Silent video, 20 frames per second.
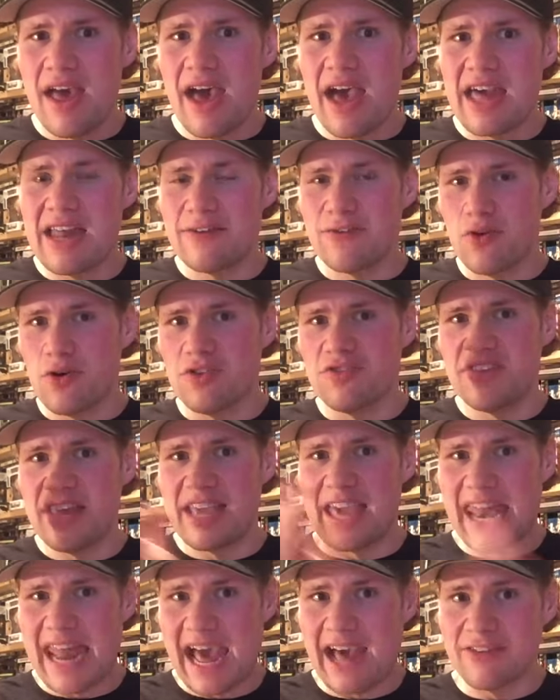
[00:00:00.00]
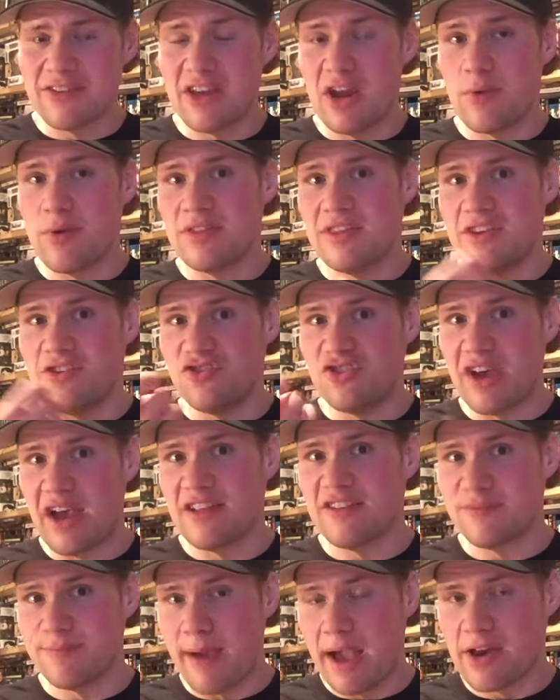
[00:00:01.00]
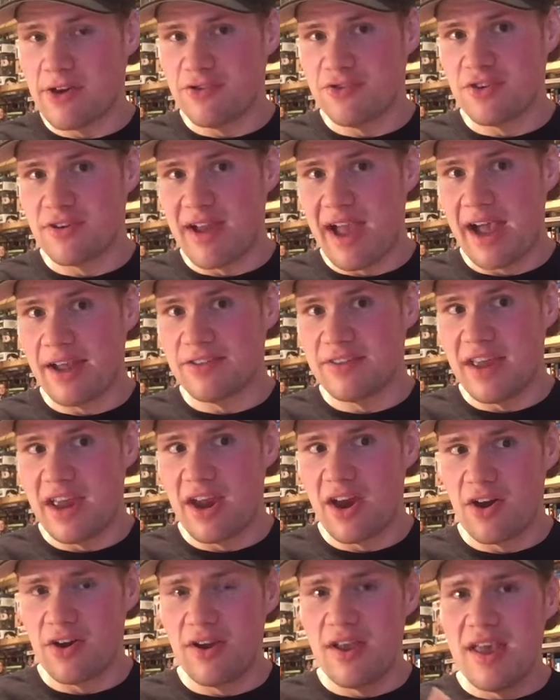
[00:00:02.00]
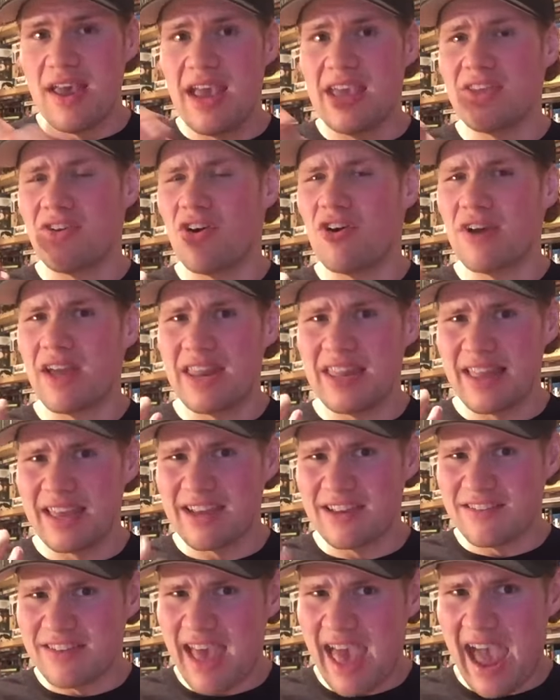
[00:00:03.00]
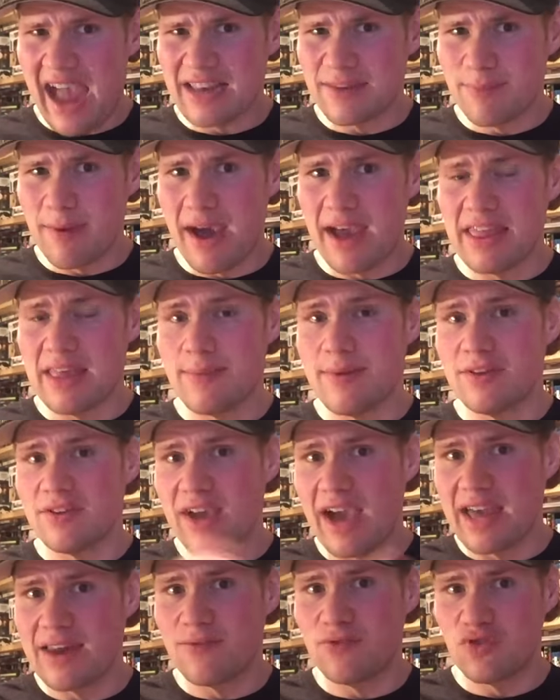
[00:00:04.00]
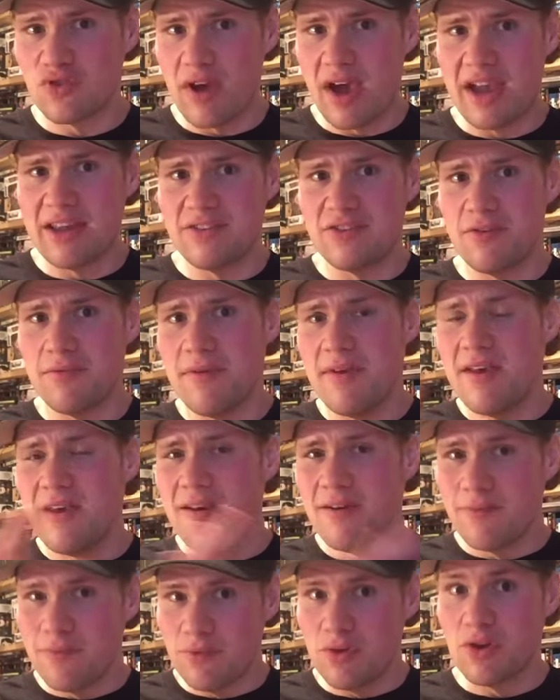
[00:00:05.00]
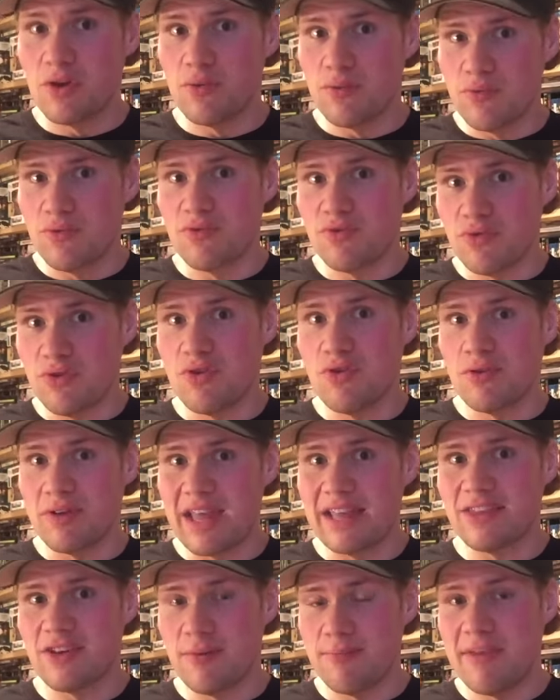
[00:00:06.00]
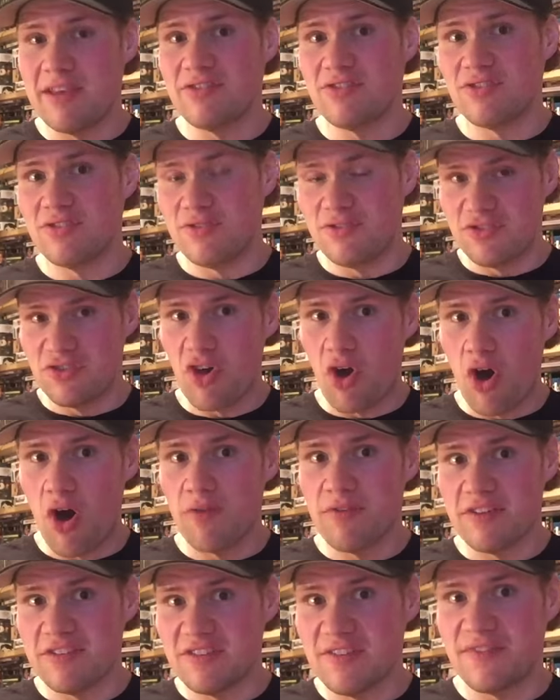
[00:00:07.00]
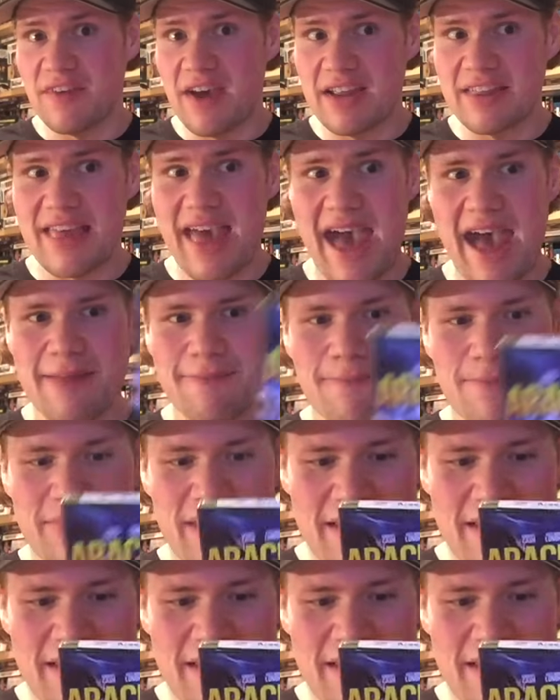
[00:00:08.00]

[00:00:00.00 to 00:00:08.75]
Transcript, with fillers: And of course, they get out there with these giant spiders that are out there, and they're all getting like attacked by them and kind of trying to, you know, get their mission solved and stuff like that.